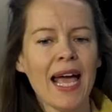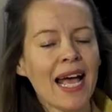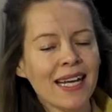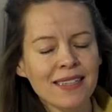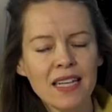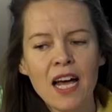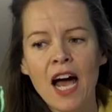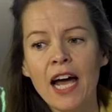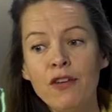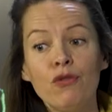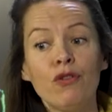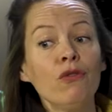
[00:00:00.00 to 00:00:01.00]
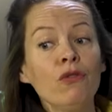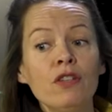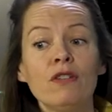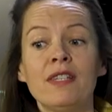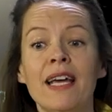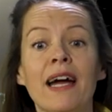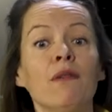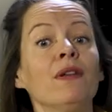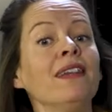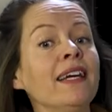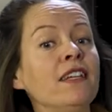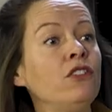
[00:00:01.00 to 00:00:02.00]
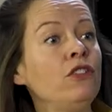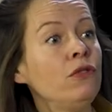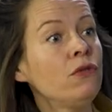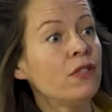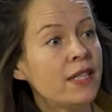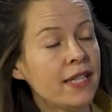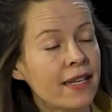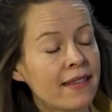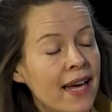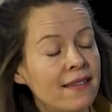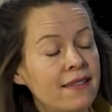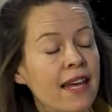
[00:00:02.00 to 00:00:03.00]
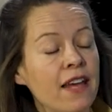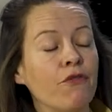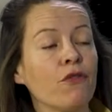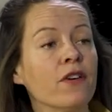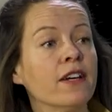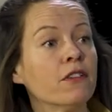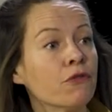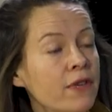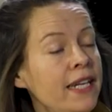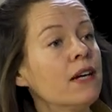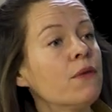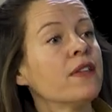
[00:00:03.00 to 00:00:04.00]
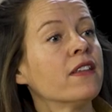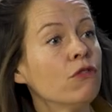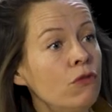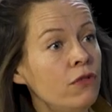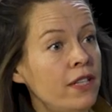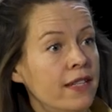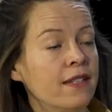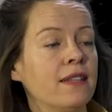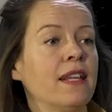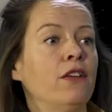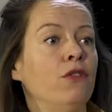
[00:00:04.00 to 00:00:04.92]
and you could also say, I would like to use the, that day for an arena with an audience.